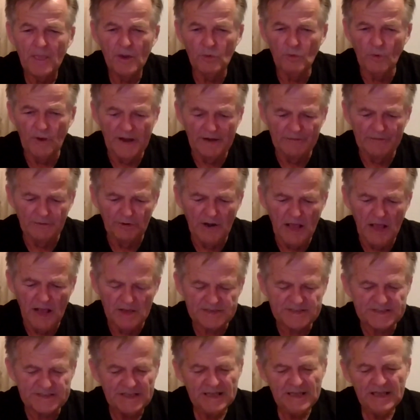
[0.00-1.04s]
whatever
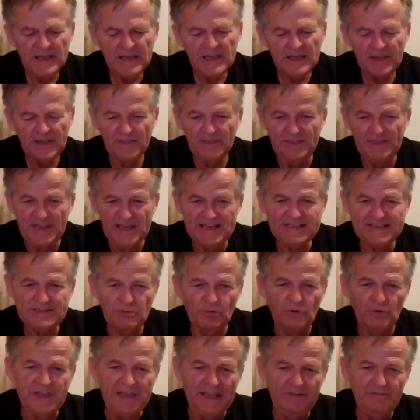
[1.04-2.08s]
else. This
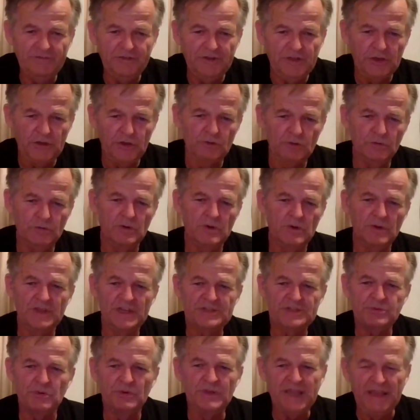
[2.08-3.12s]
will give you
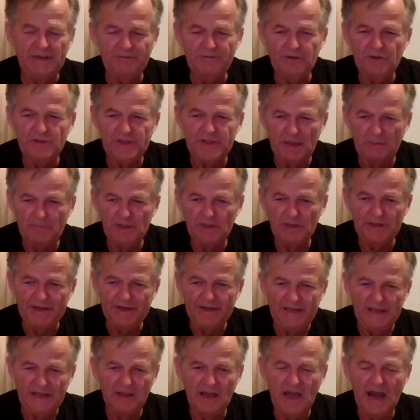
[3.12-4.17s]
the
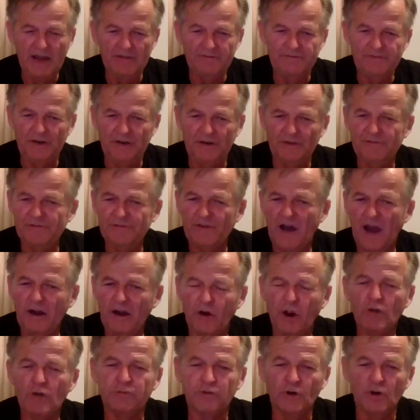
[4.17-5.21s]
ability to light a
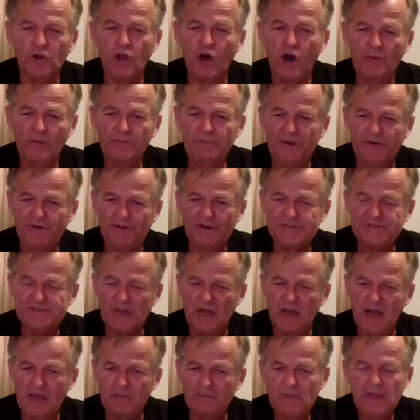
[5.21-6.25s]
fire over a long period of
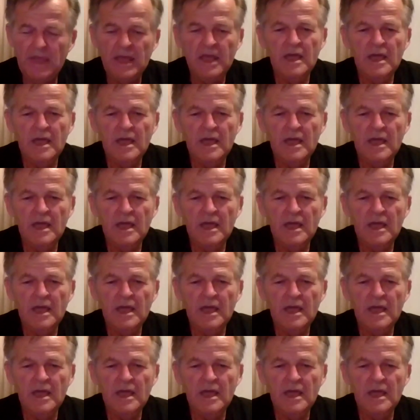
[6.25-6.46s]
time,